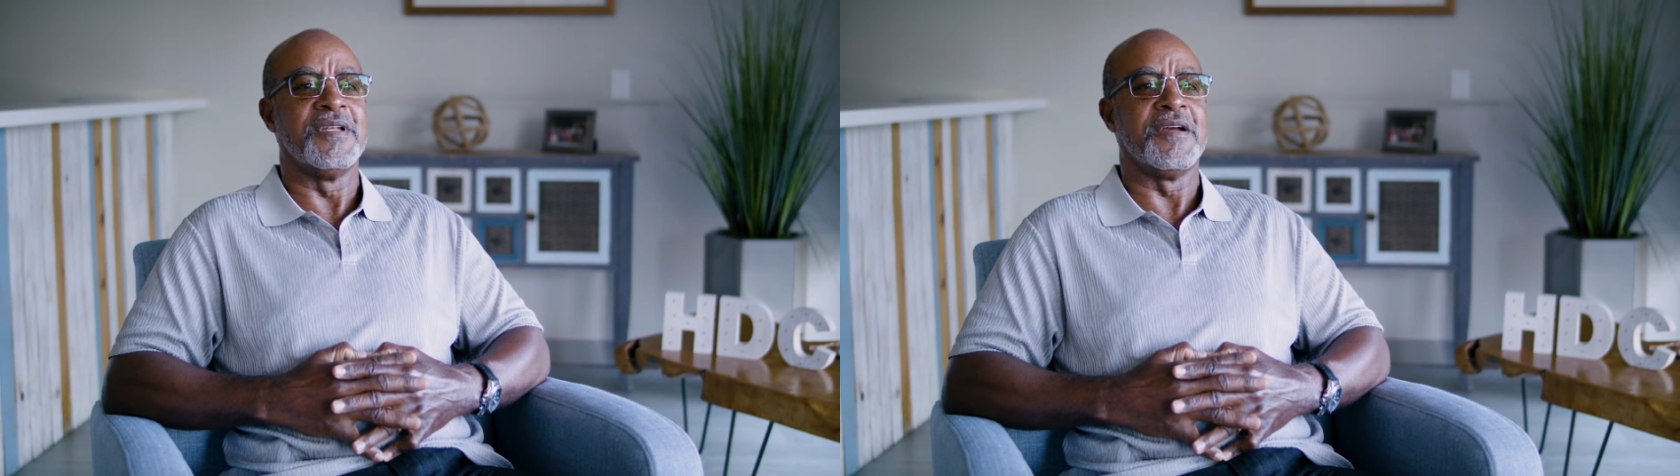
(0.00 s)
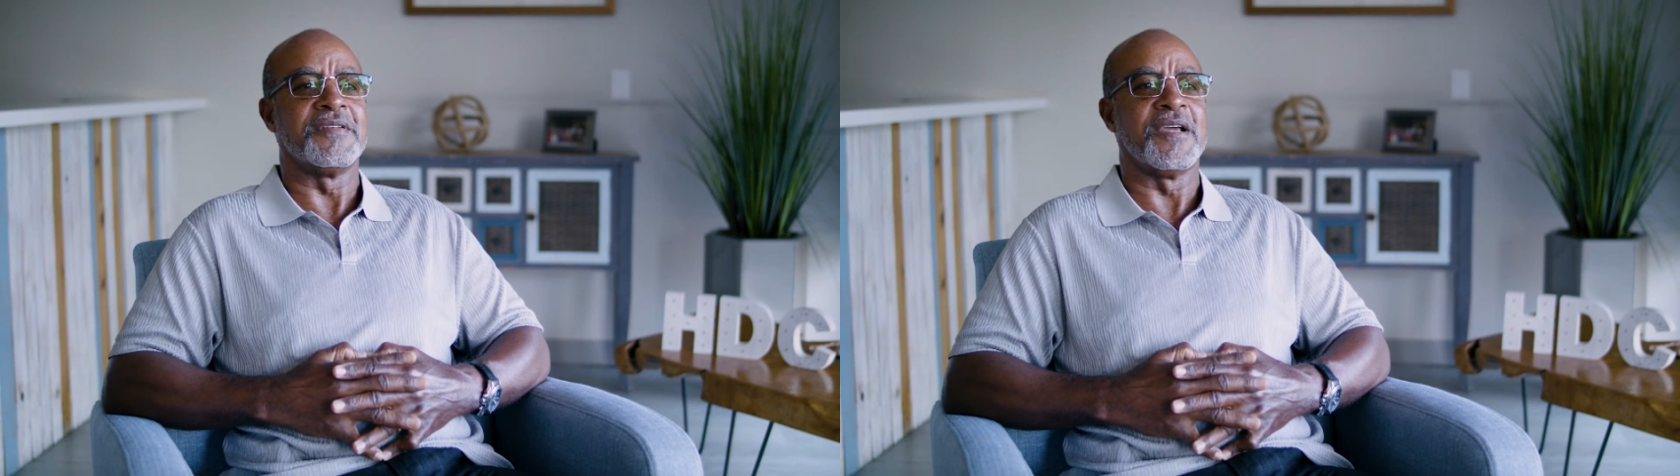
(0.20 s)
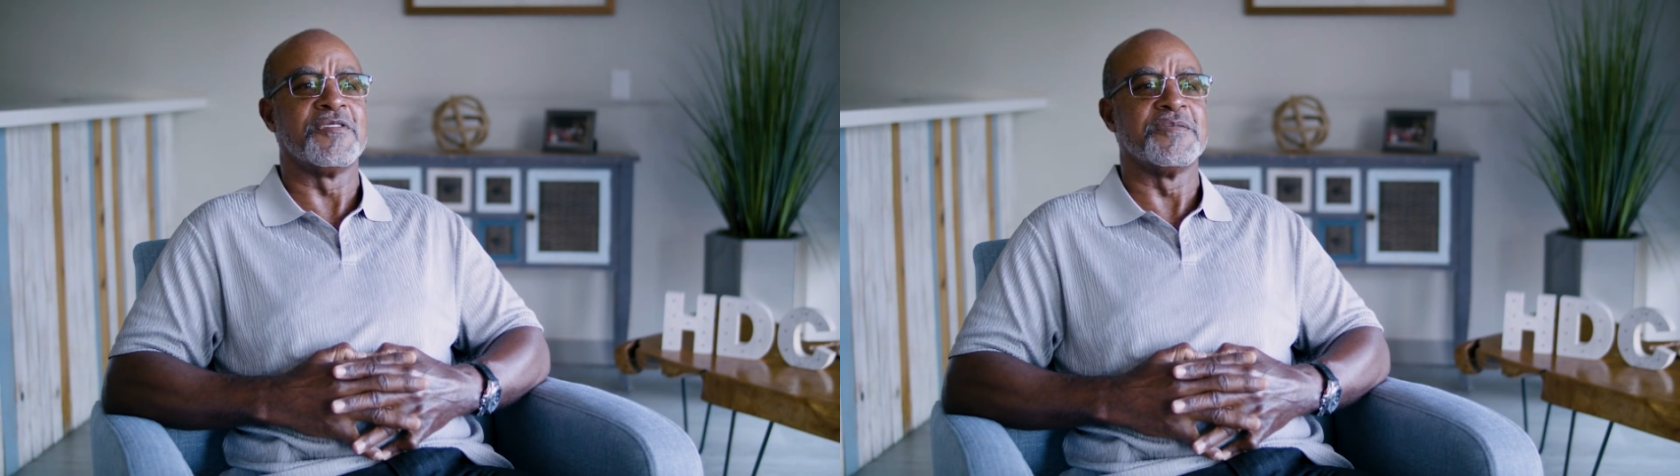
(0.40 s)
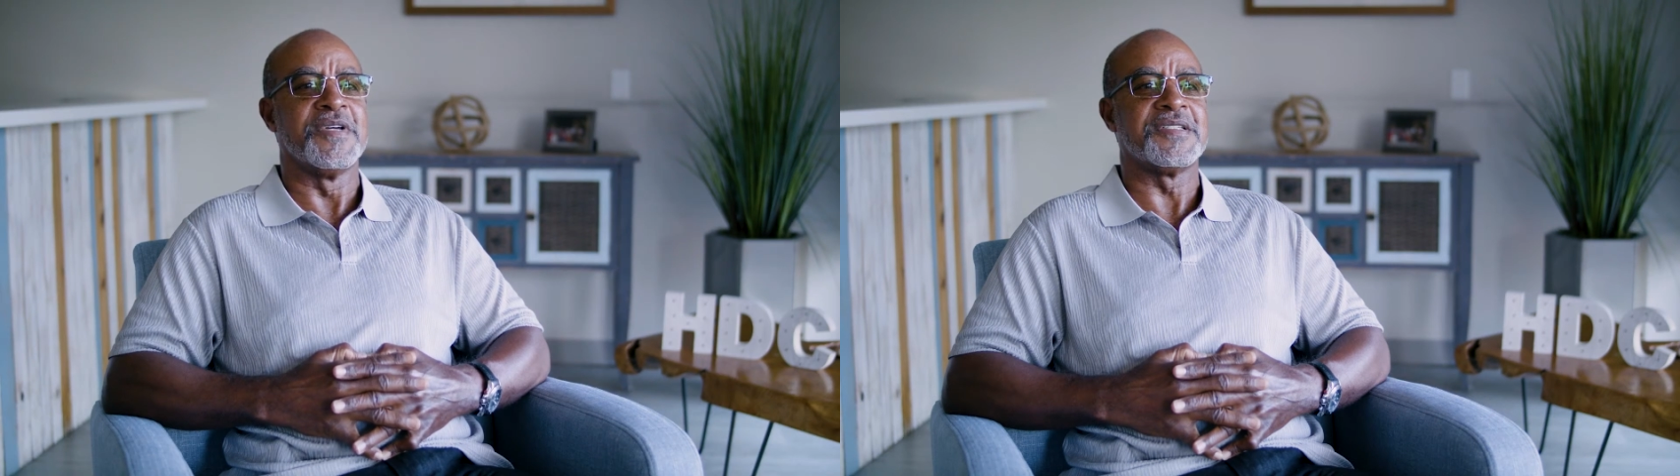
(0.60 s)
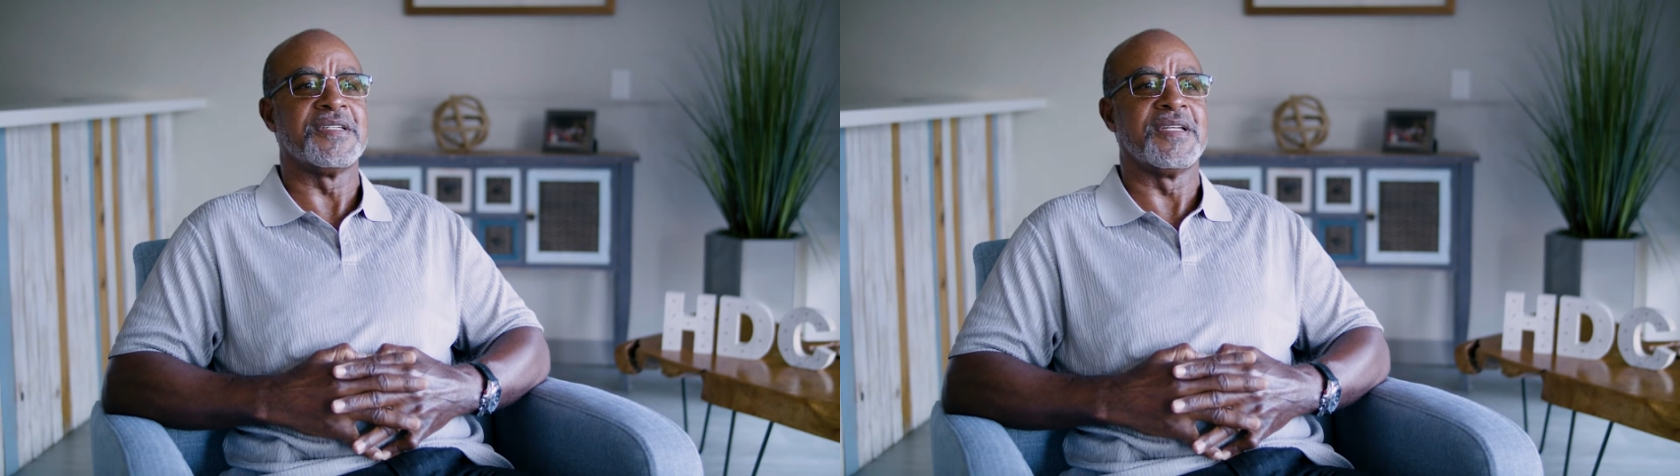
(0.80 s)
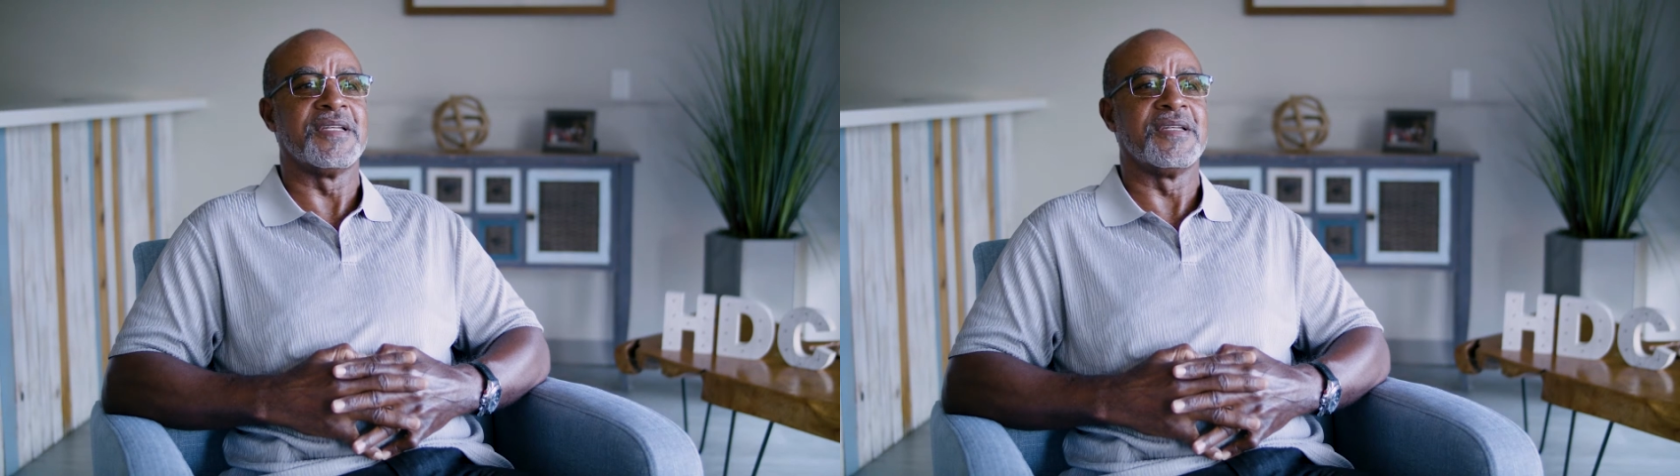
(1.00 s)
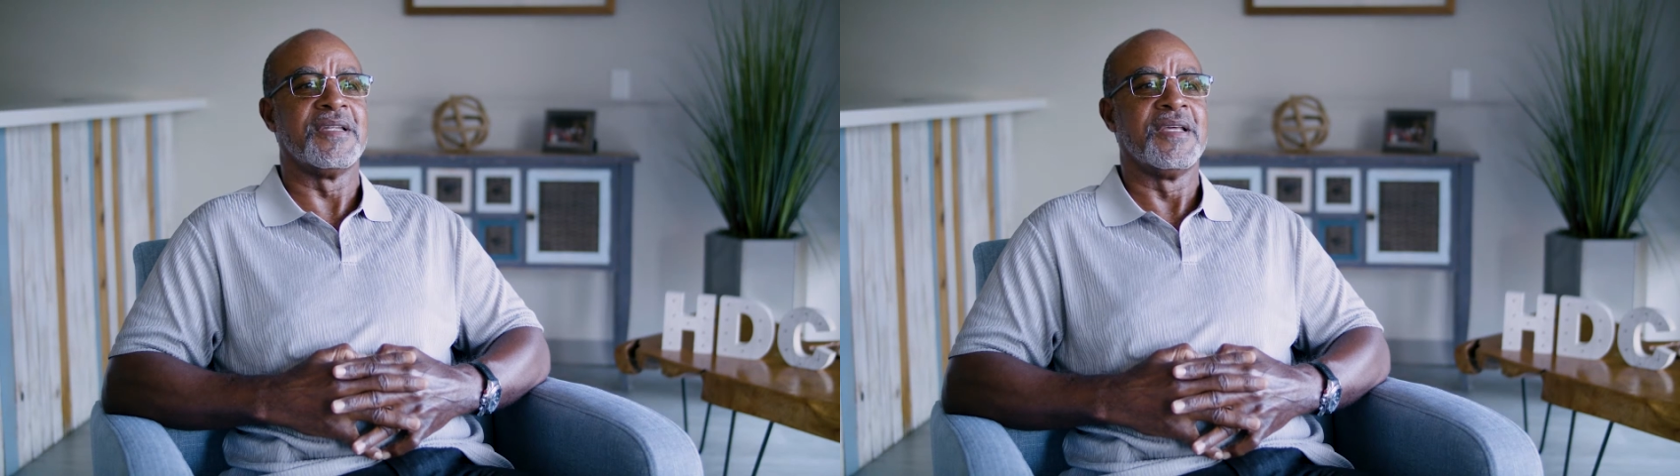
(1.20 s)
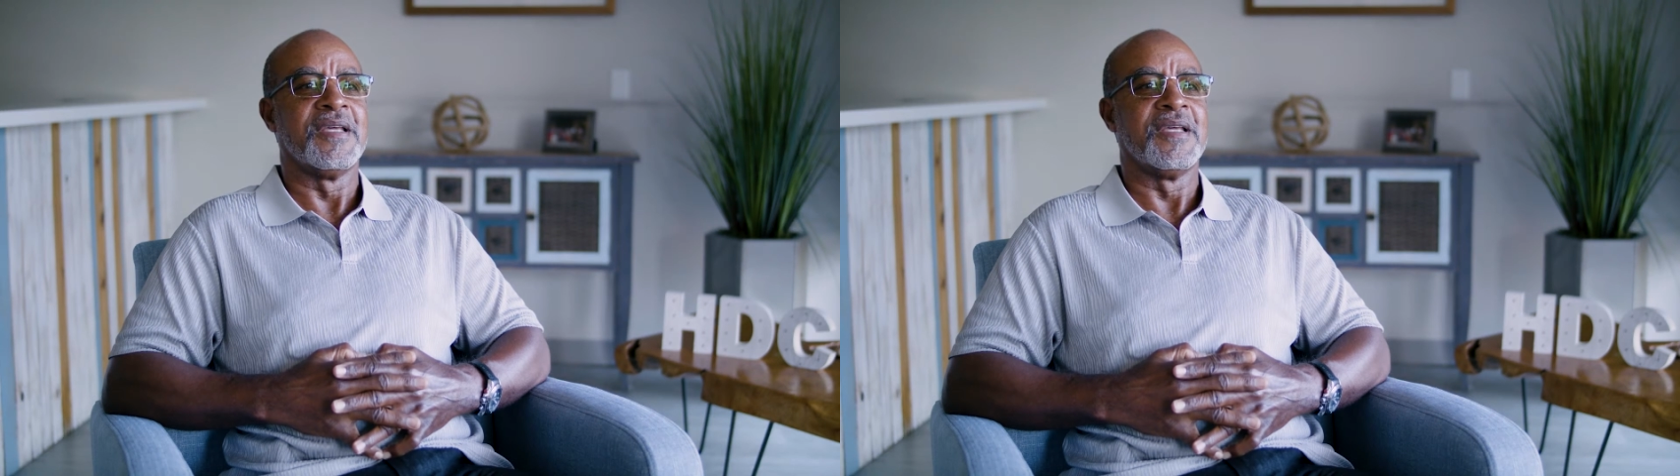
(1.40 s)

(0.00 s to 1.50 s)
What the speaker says: everything was missing, and